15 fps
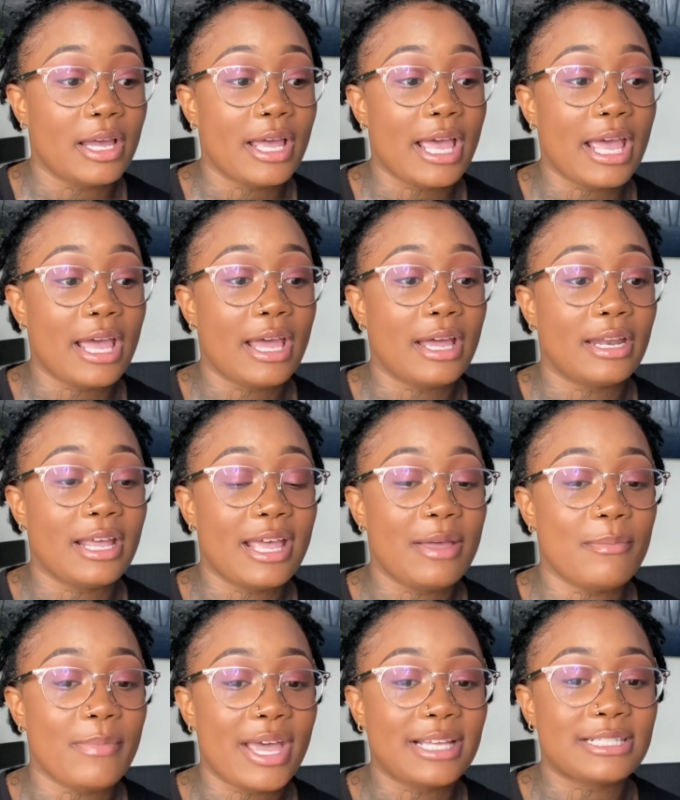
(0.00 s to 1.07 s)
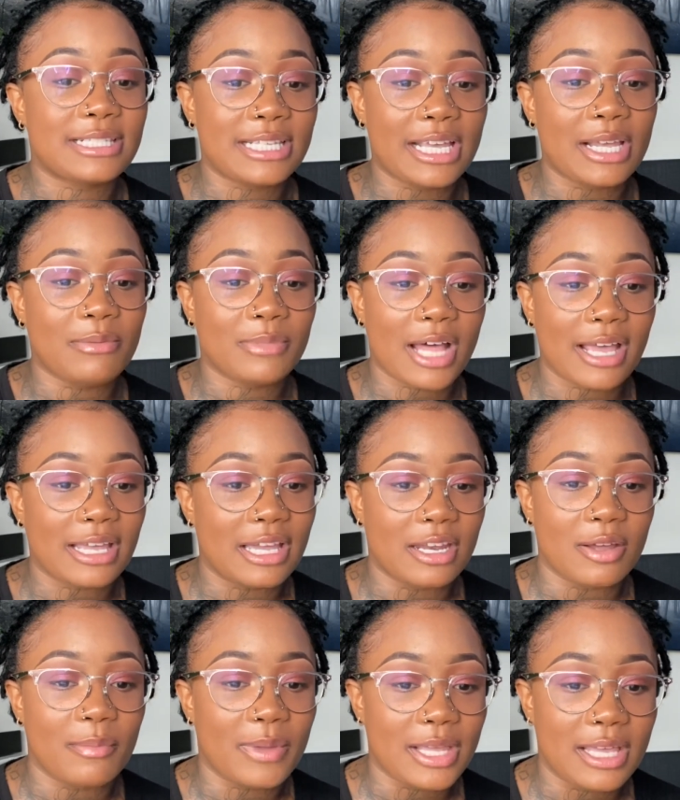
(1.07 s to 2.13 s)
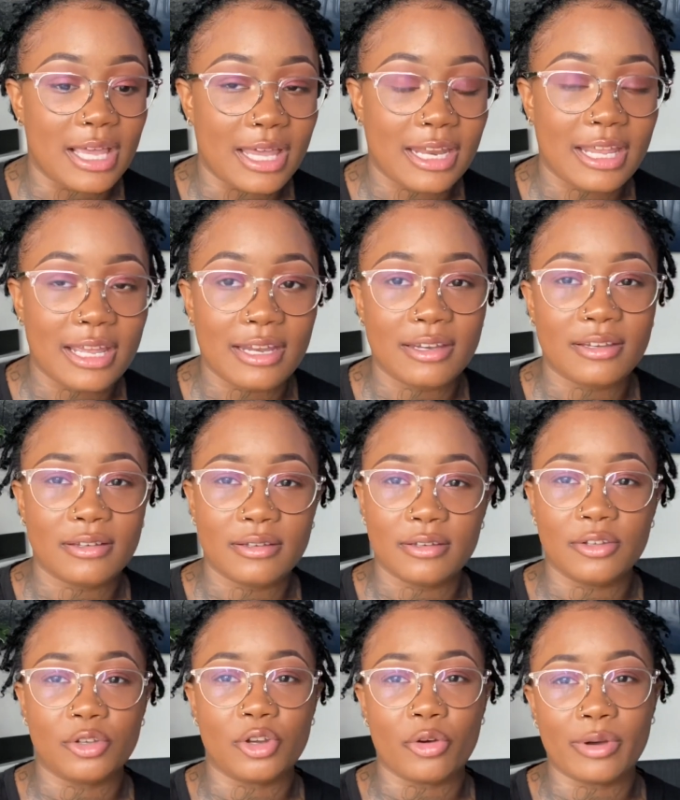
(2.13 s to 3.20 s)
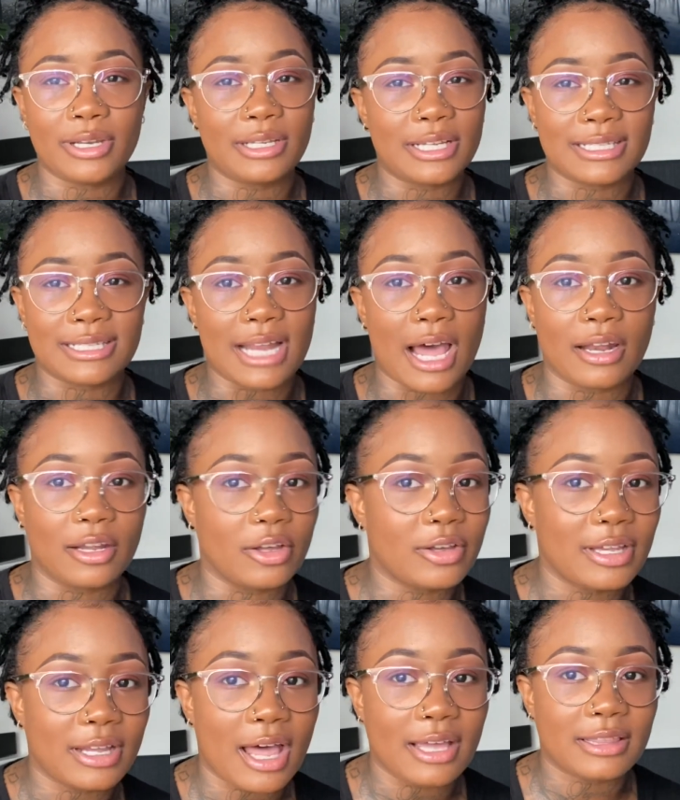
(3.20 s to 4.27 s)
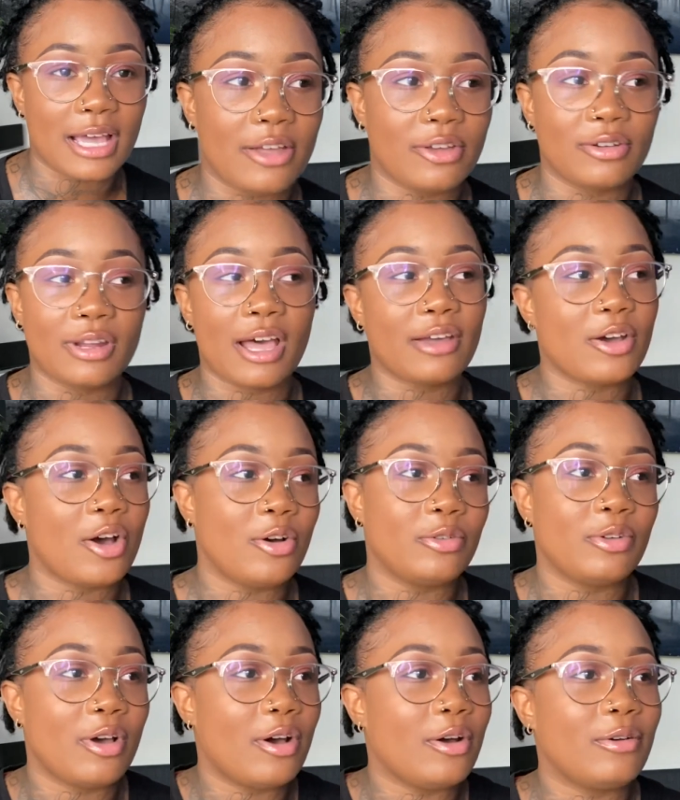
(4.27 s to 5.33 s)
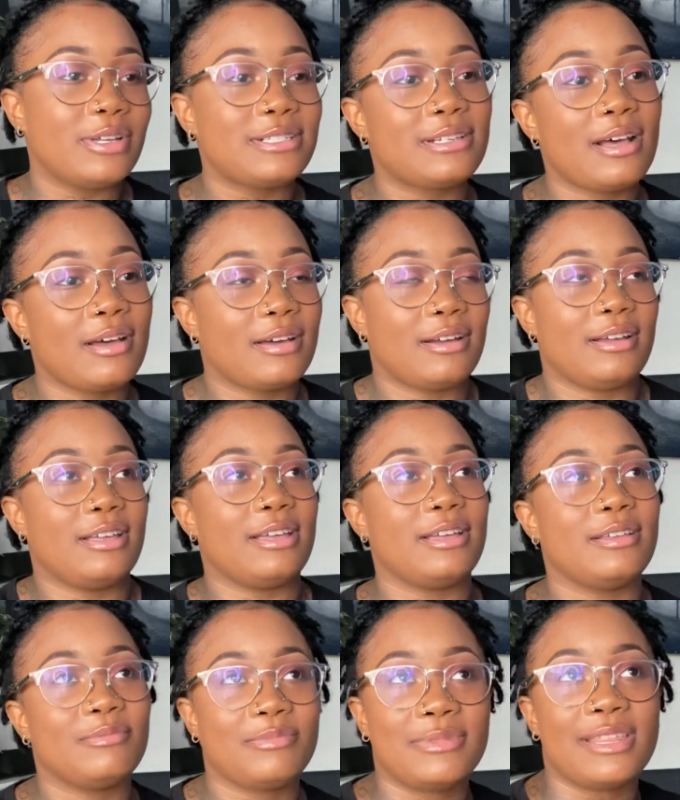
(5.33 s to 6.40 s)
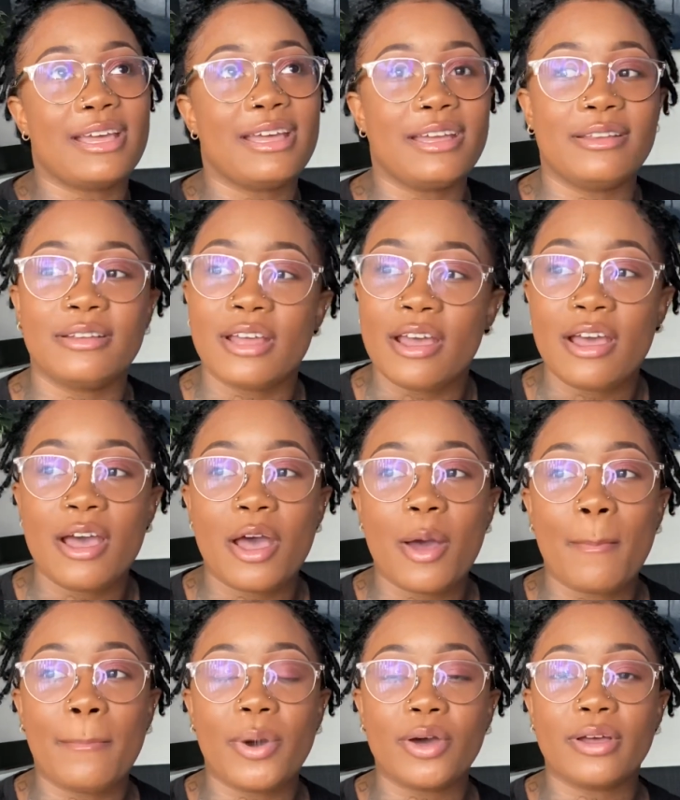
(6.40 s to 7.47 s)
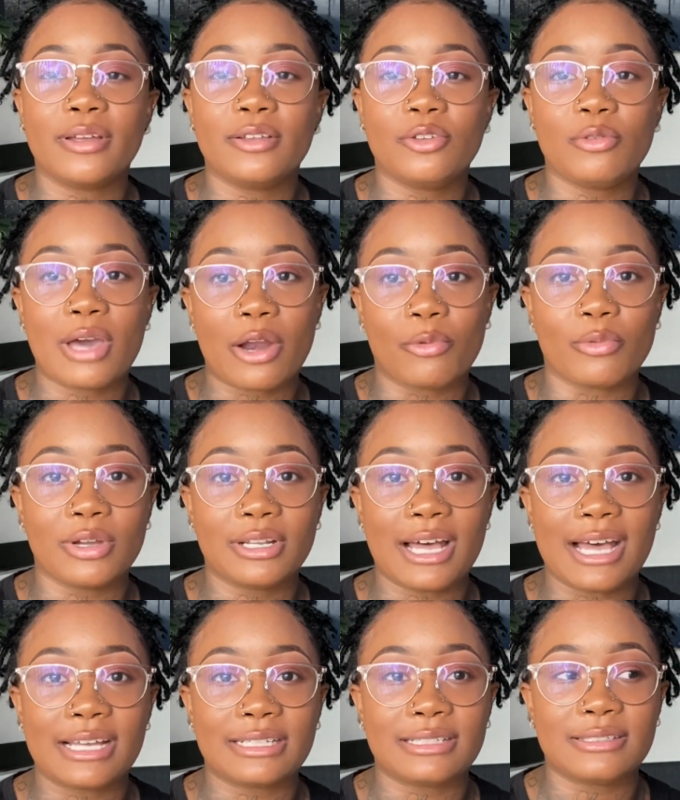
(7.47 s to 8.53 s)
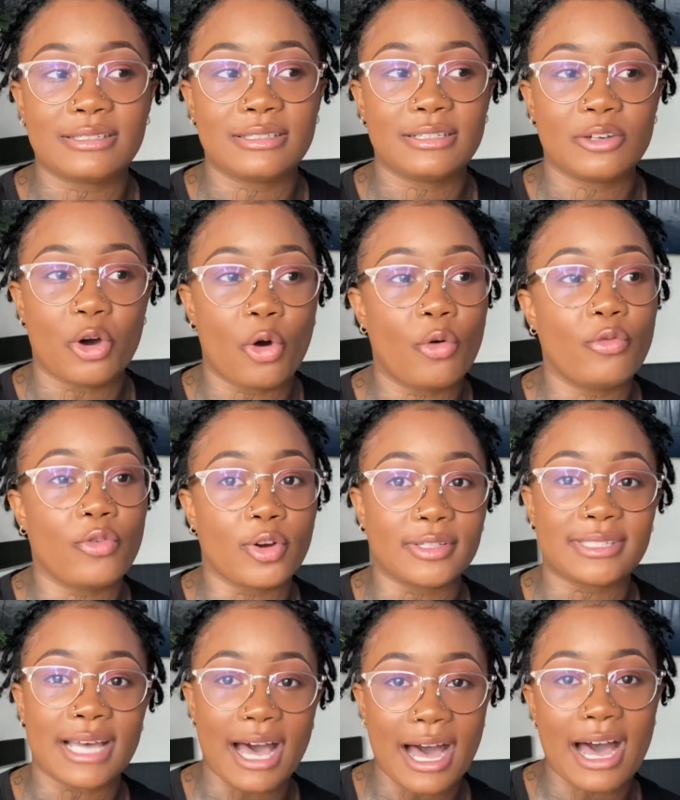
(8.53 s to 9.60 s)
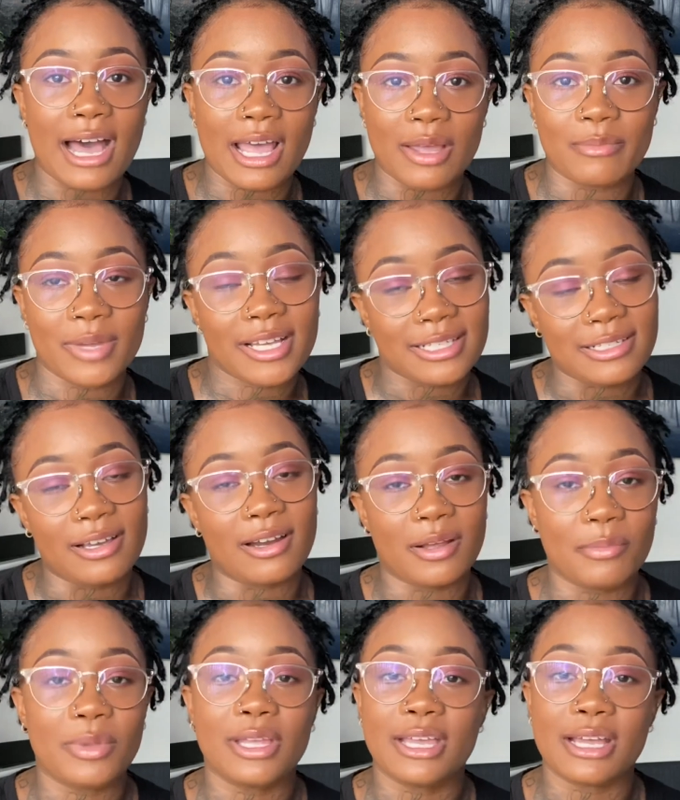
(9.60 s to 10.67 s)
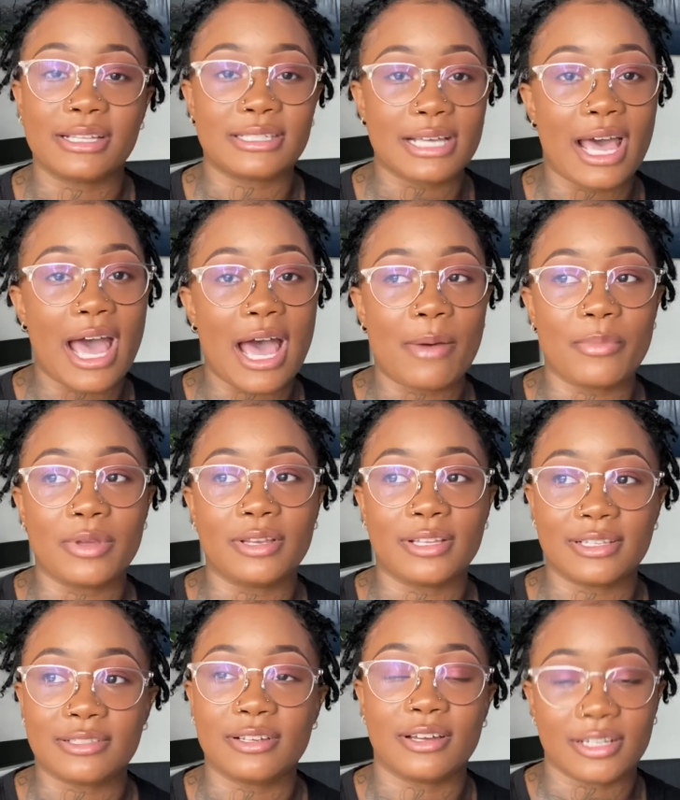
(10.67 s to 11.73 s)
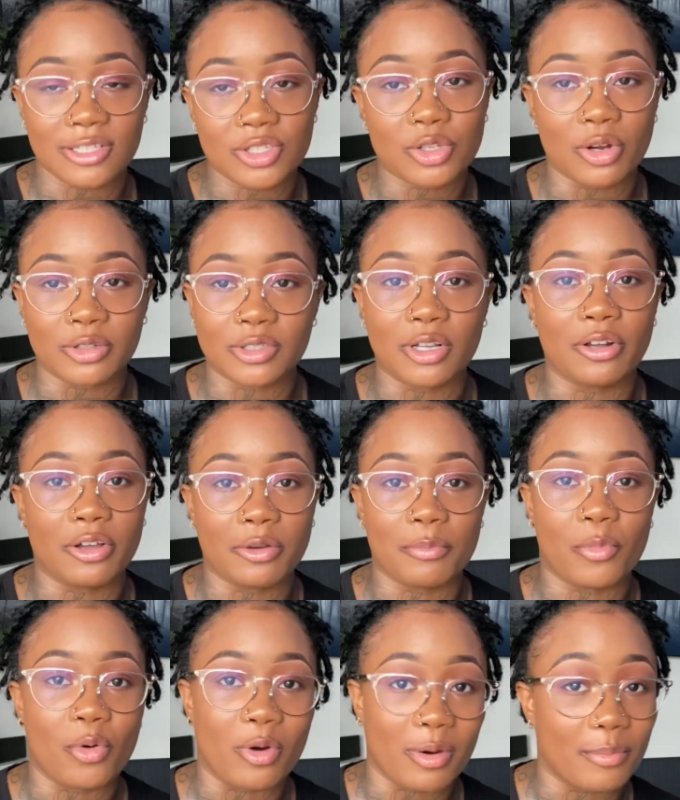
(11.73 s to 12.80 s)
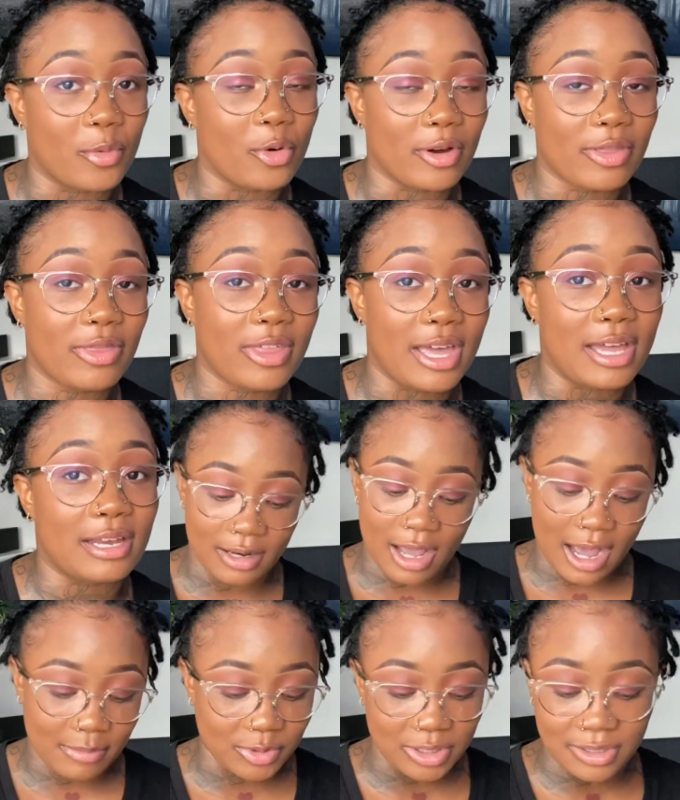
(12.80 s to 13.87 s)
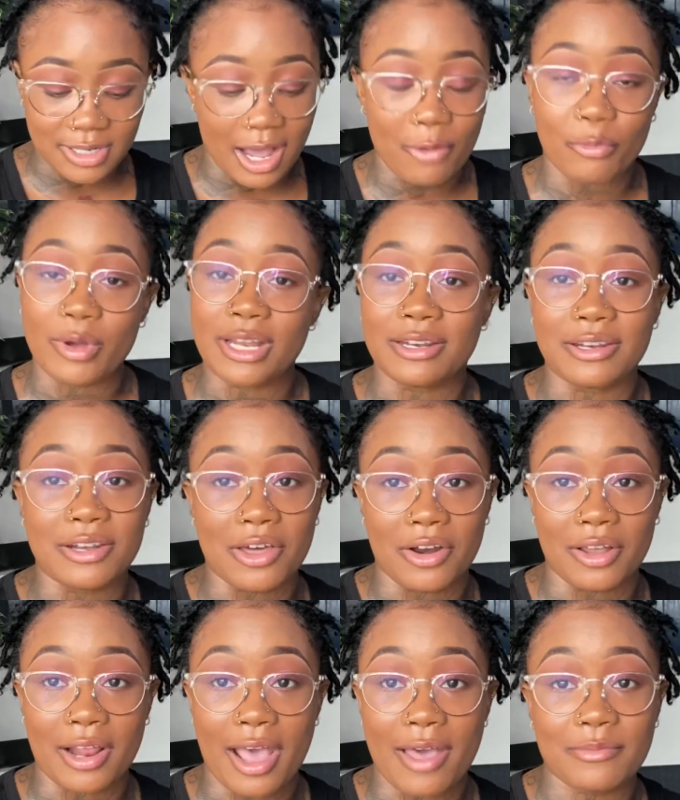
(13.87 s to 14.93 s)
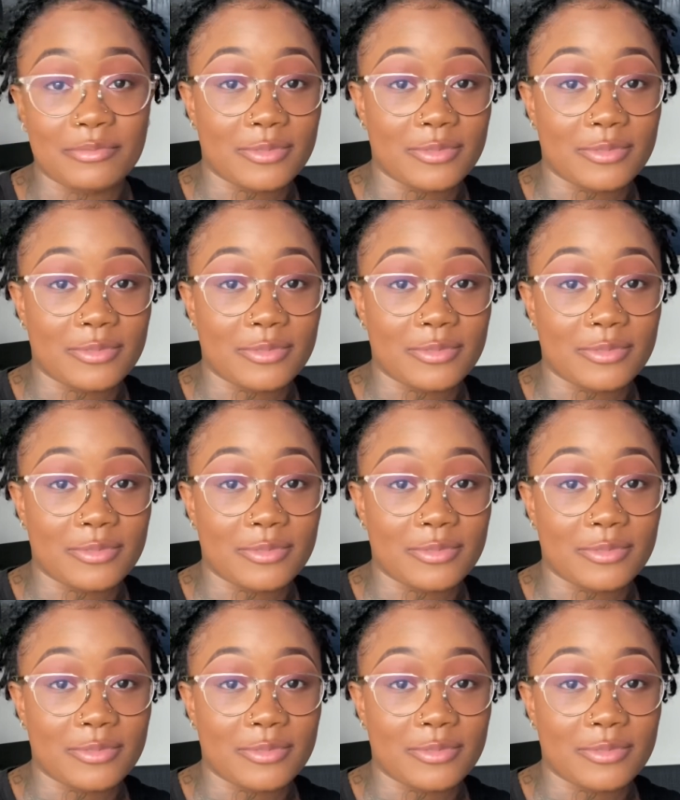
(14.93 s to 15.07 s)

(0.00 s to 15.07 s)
And it may seem like in the beginning, you know, it's not looking like You're like, oh no, it's not gonna get thin. But you gotta realize over time, it's gonna begin to happen. It's gonna start to look more and more thin. I'm just not with none of that.